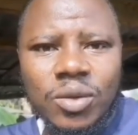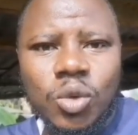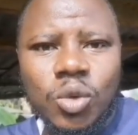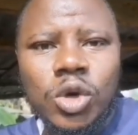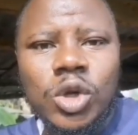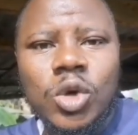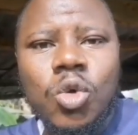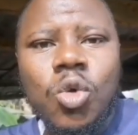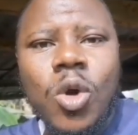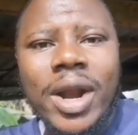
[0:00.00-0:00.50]

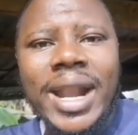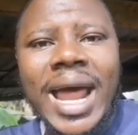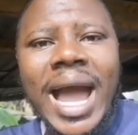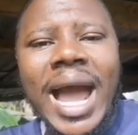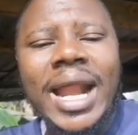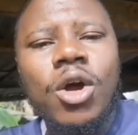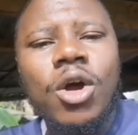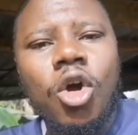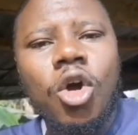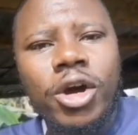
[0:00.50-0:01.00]
kulikuwa na
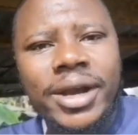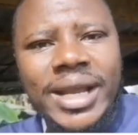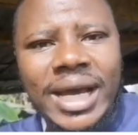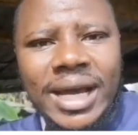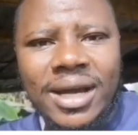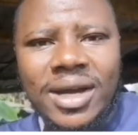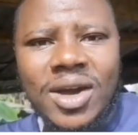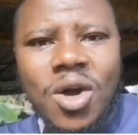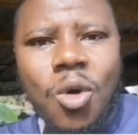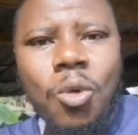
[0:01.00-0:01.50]
an
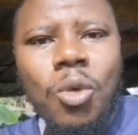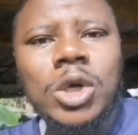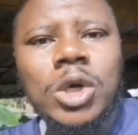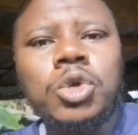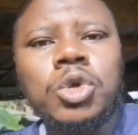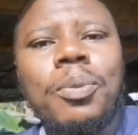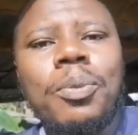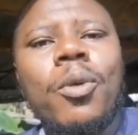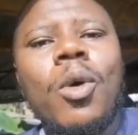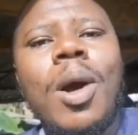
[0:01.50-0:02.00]
order
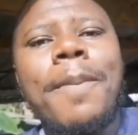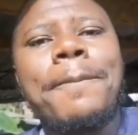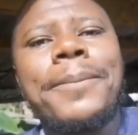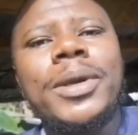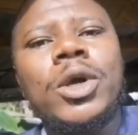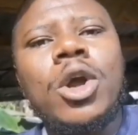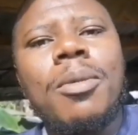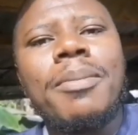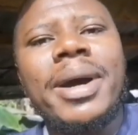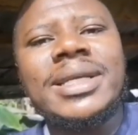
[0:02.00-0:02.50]
watu
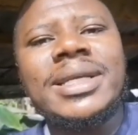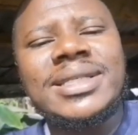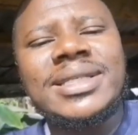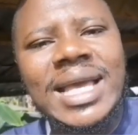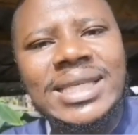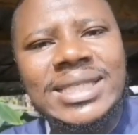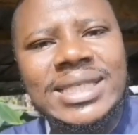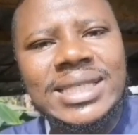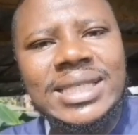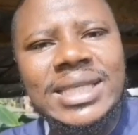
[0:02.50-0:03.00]
wapigo
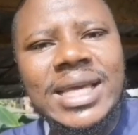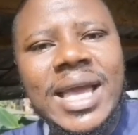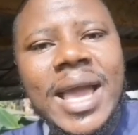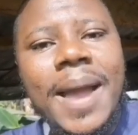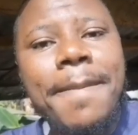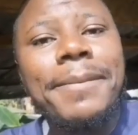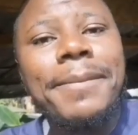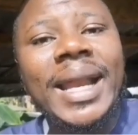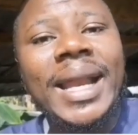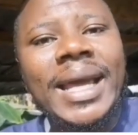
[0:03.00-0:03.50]
marisasi
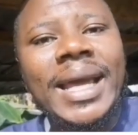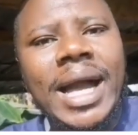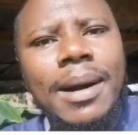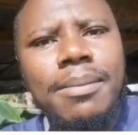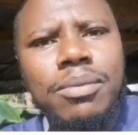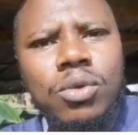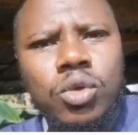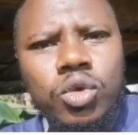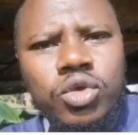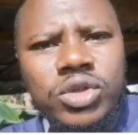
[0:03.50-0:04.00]
pale
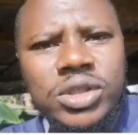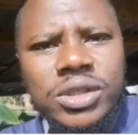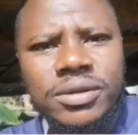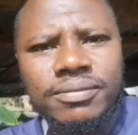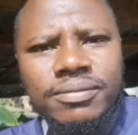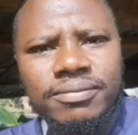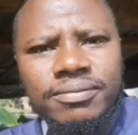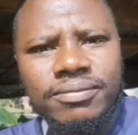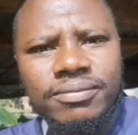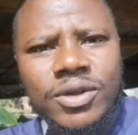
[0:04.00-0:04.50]
Kamkunji.
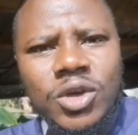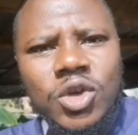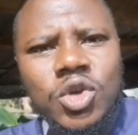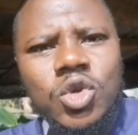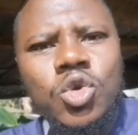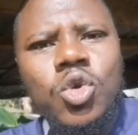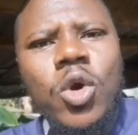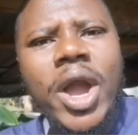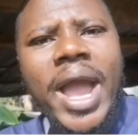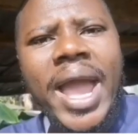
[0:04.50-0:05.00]

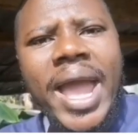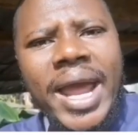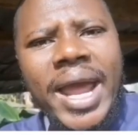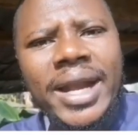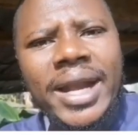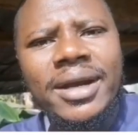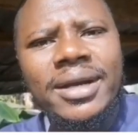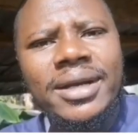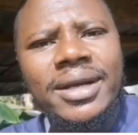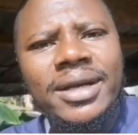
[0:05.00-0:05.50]

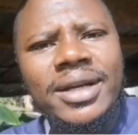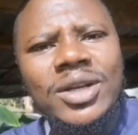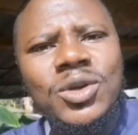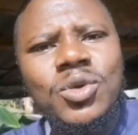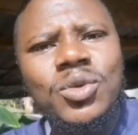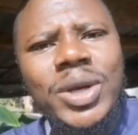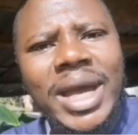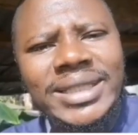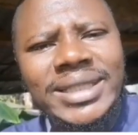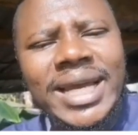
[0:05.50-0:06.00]
UN,
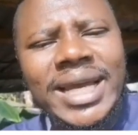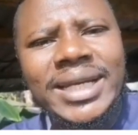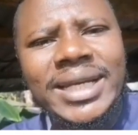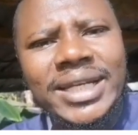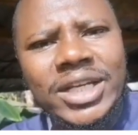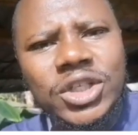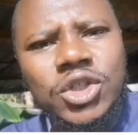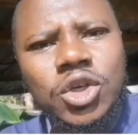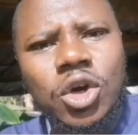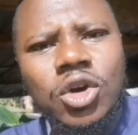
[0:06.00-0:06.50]
United
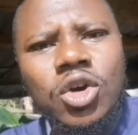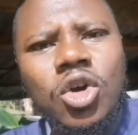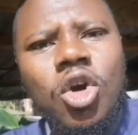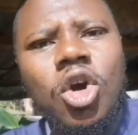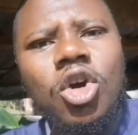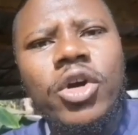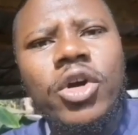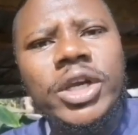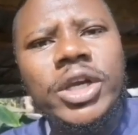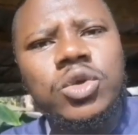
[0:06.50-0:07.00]
Nations,
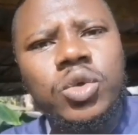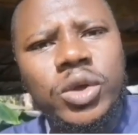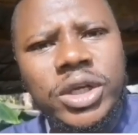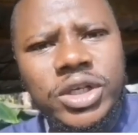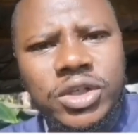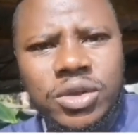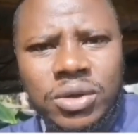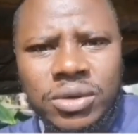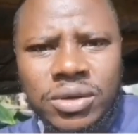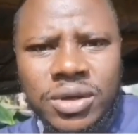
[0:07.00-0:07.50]

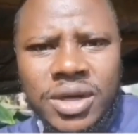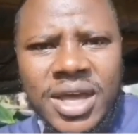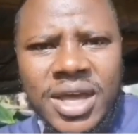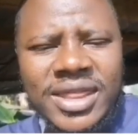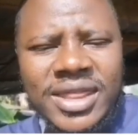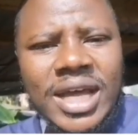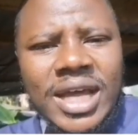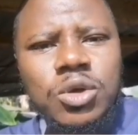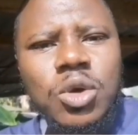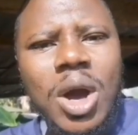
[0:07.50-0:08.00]
congratulations
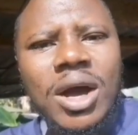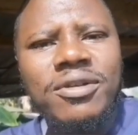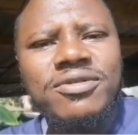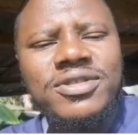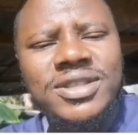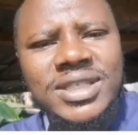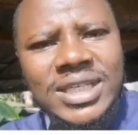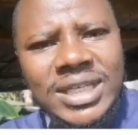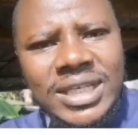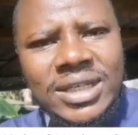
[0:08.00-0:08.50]
that you have
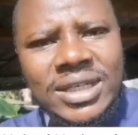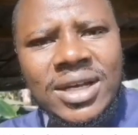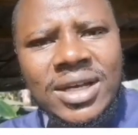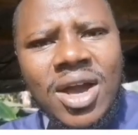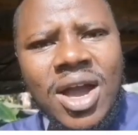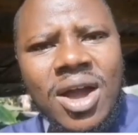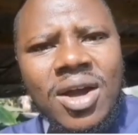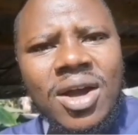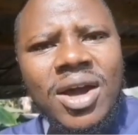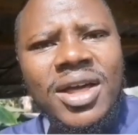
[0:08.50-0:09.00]
seen
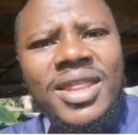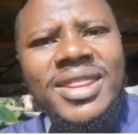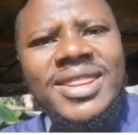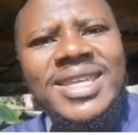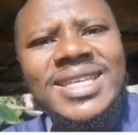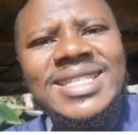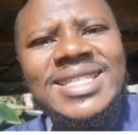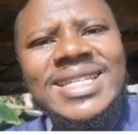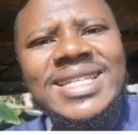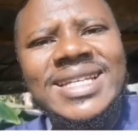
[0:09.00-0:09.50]

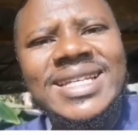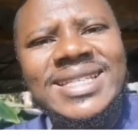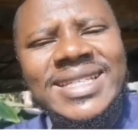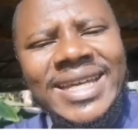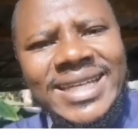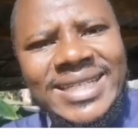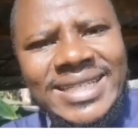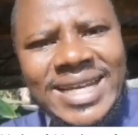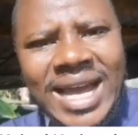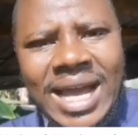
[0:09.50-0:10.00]
this
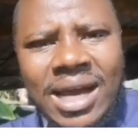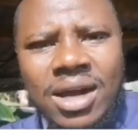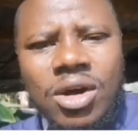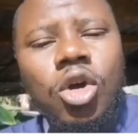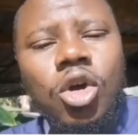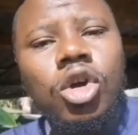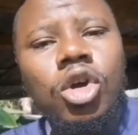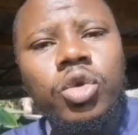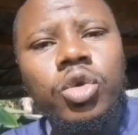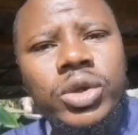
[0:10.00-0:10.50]
dictator
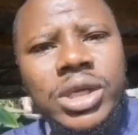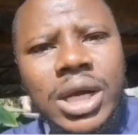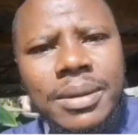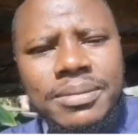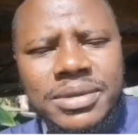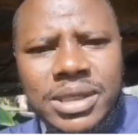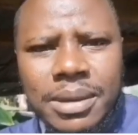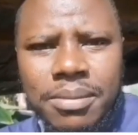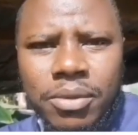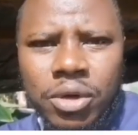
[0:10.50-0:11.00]
called
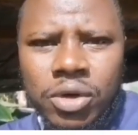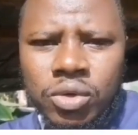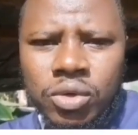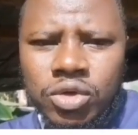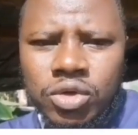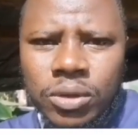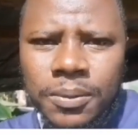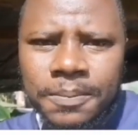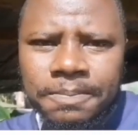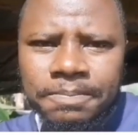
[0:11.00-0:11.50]
William Samoei
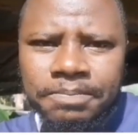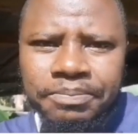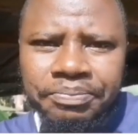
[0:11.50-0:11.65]
Ruto.